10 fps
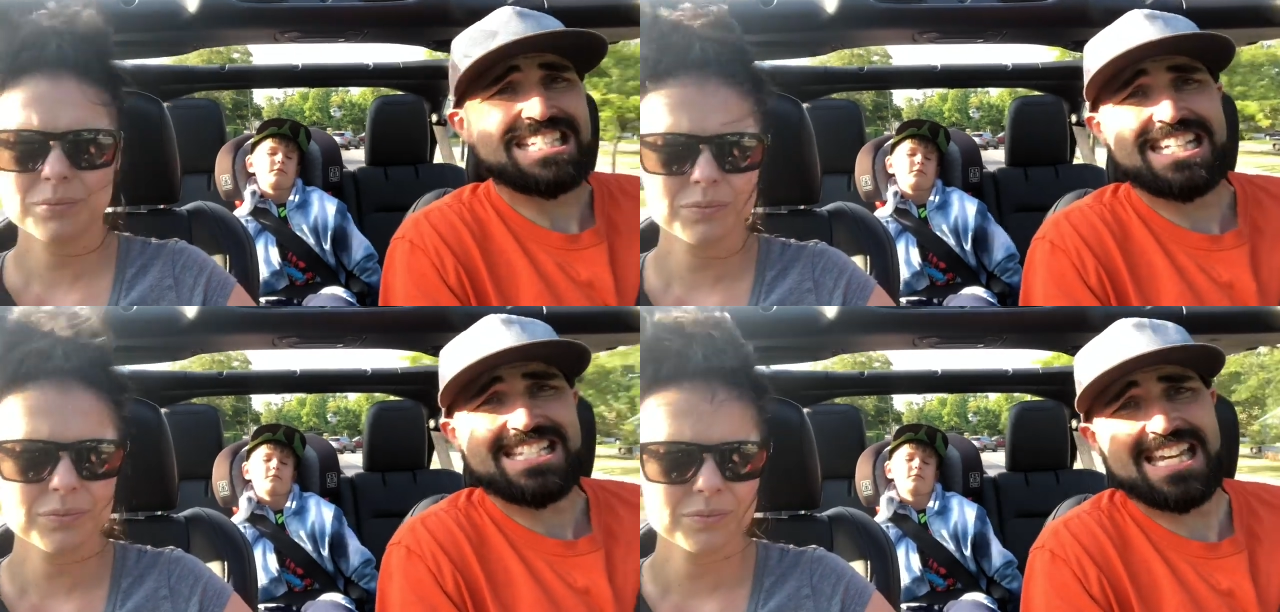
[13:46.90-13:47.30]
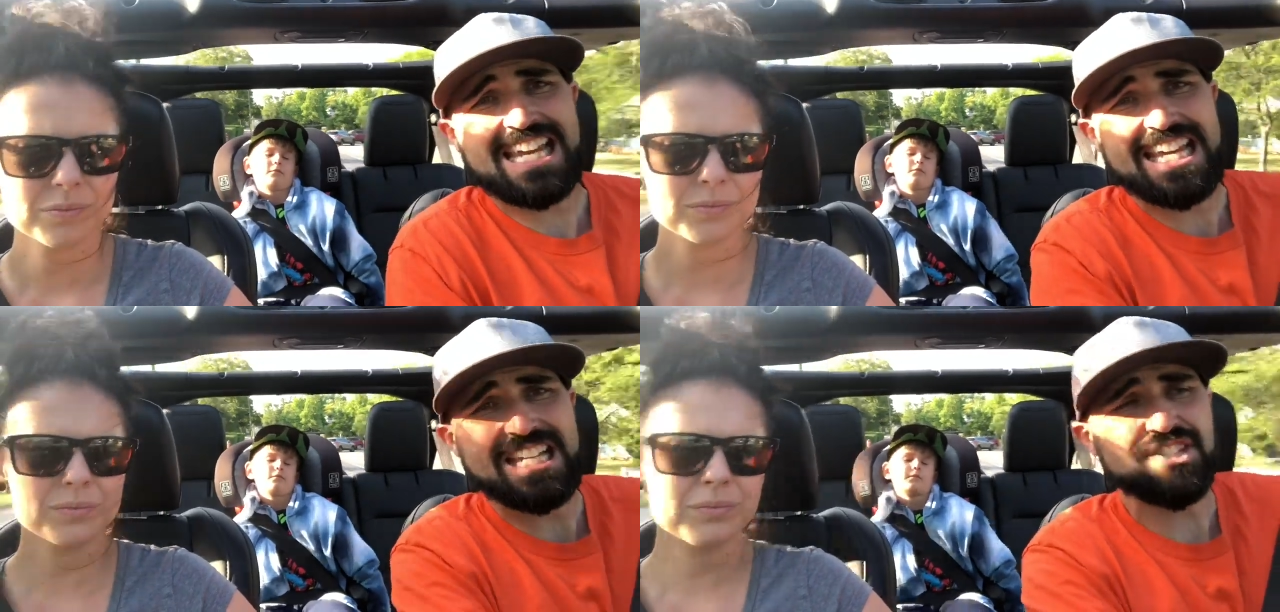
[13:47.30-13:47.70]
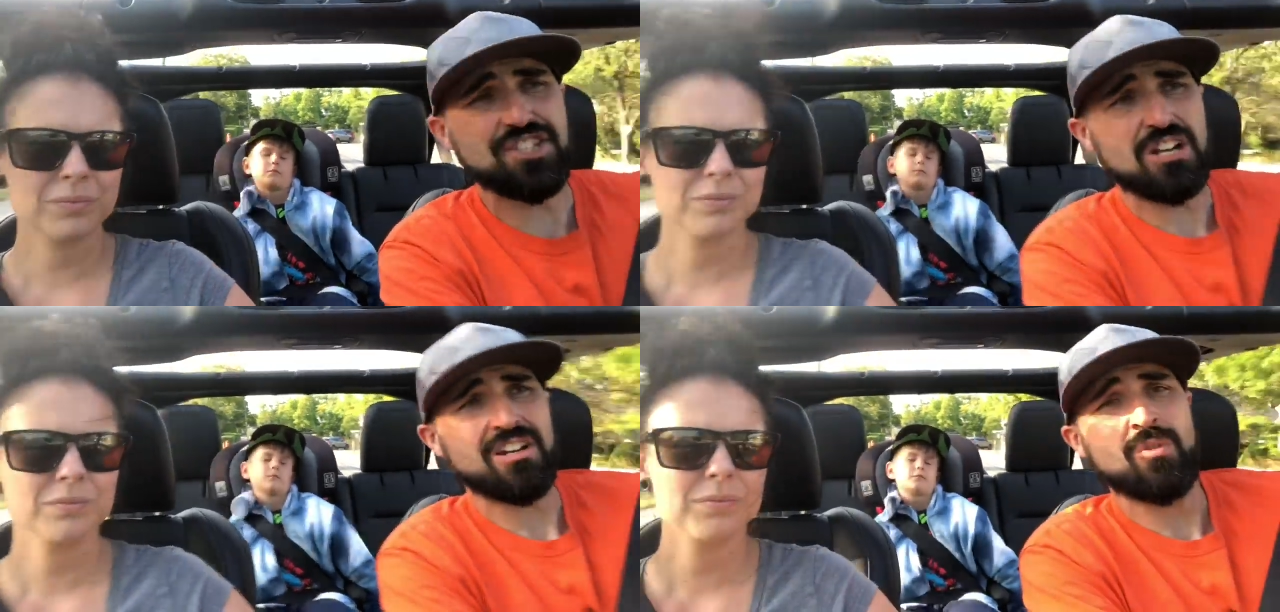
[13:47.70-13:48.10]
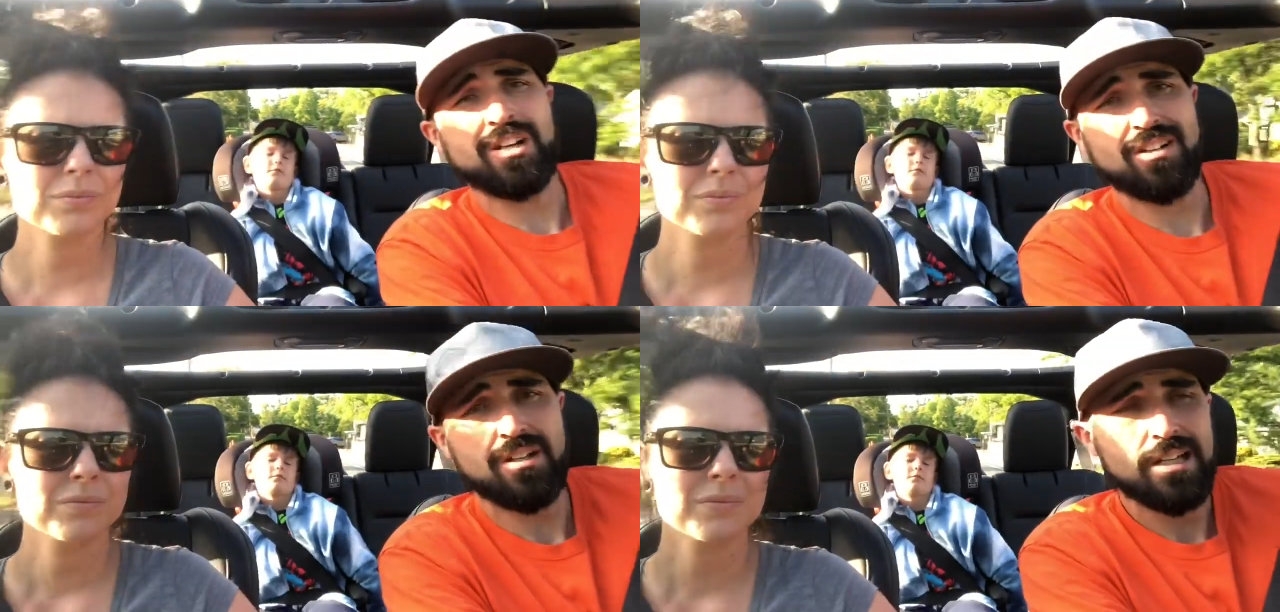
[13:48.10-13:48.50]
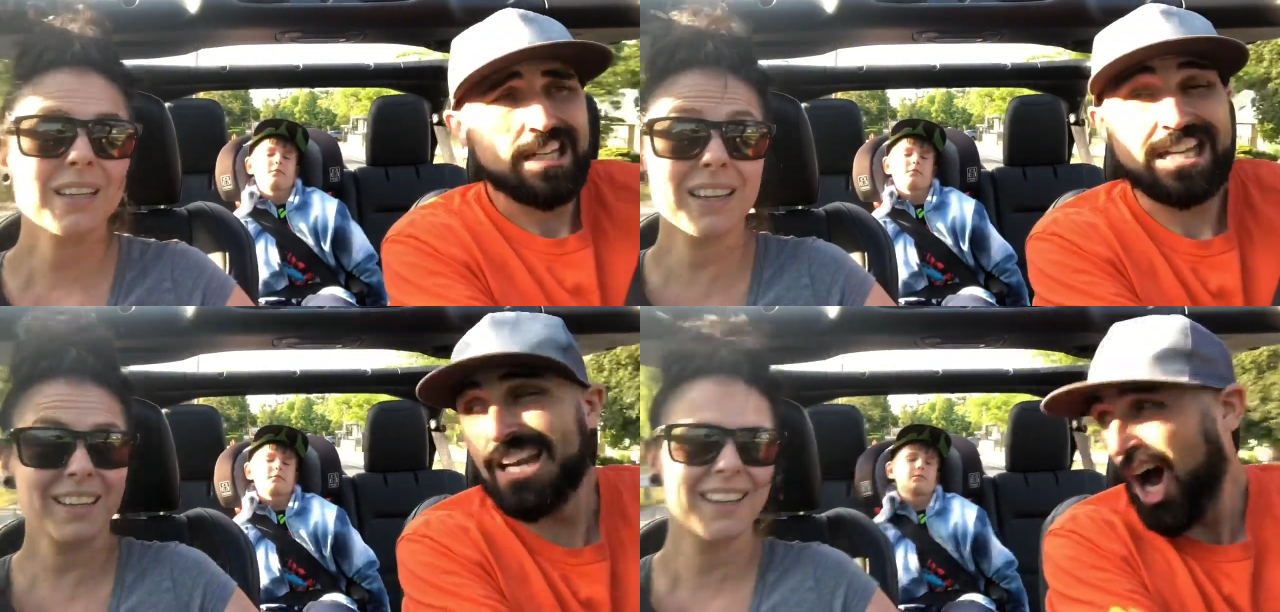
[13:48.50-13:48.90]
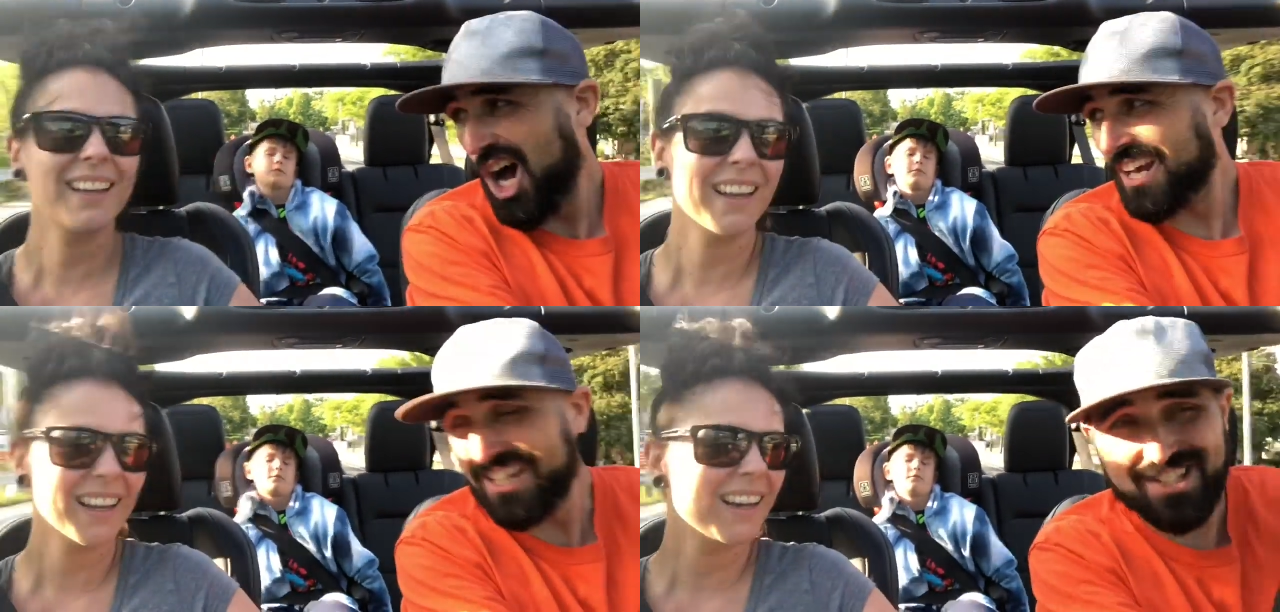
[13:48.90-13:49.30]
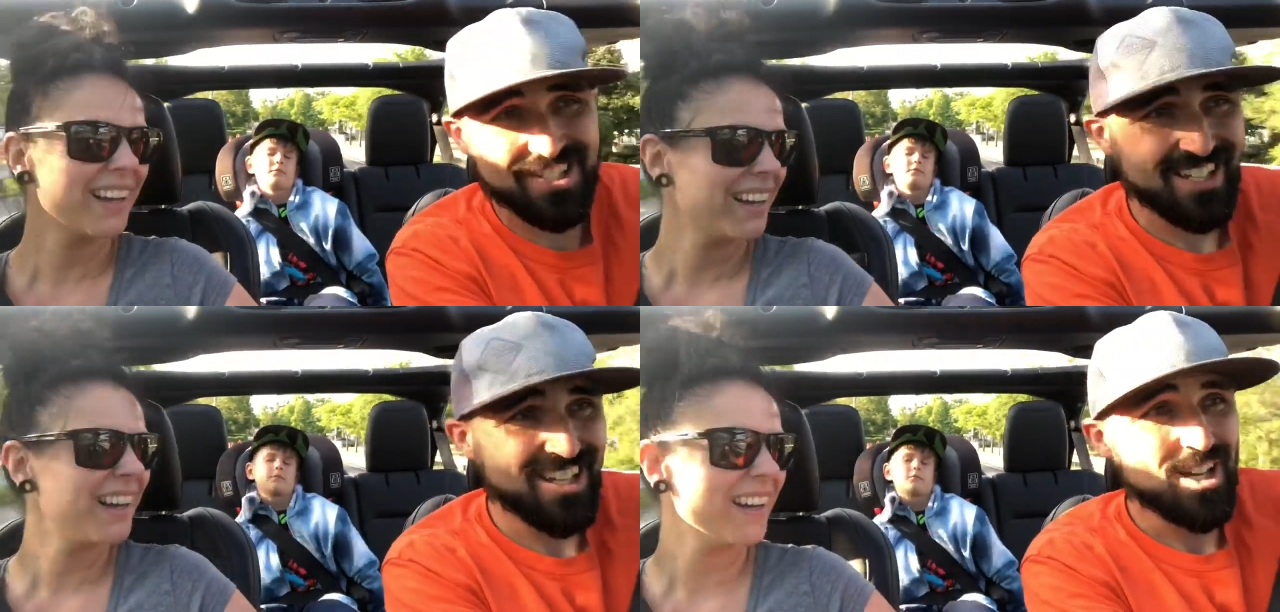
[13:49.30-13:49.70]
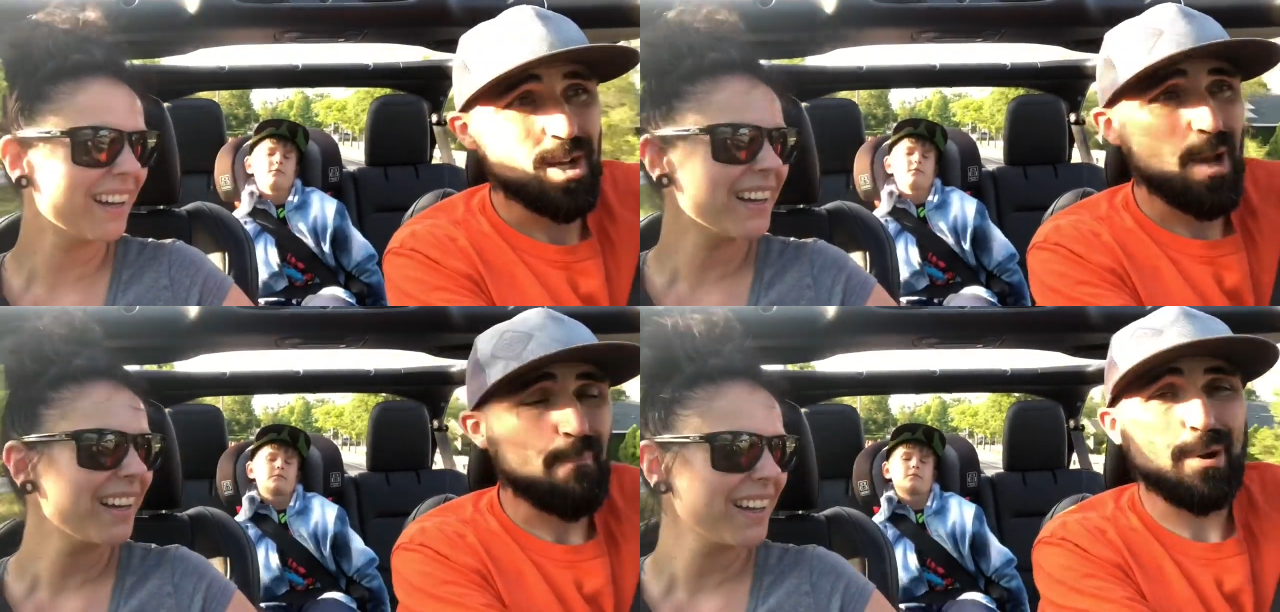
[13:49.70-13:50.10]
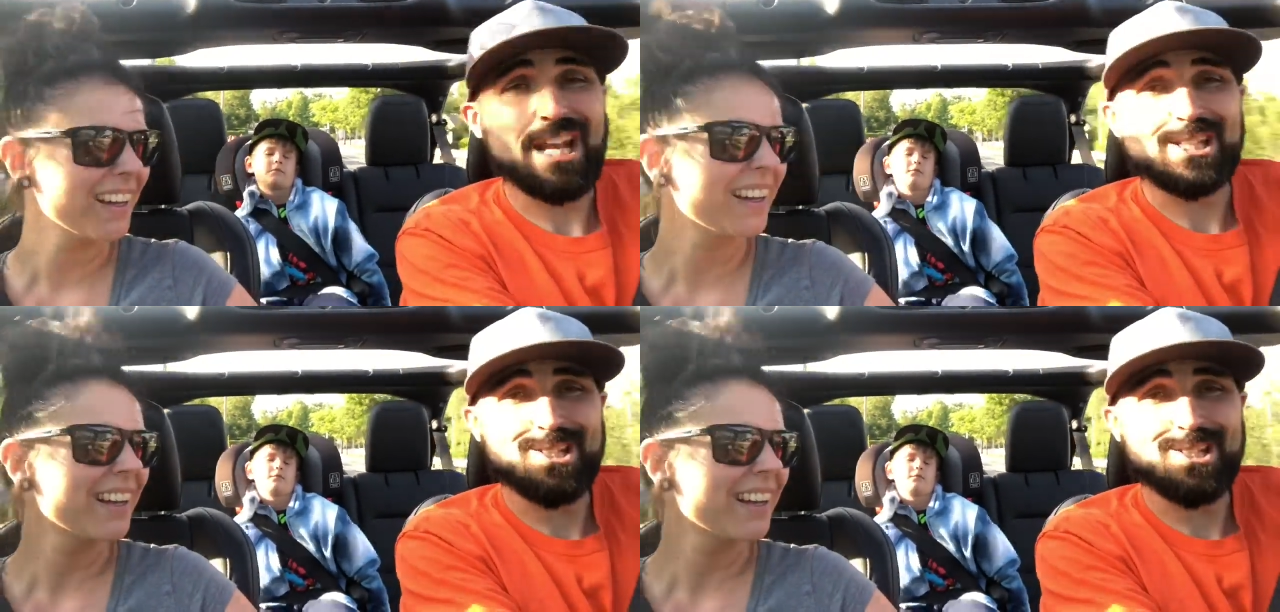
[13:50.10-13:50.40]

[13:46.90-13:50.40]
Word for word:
Speaker 1: seats and a heated steering wheel in August, but it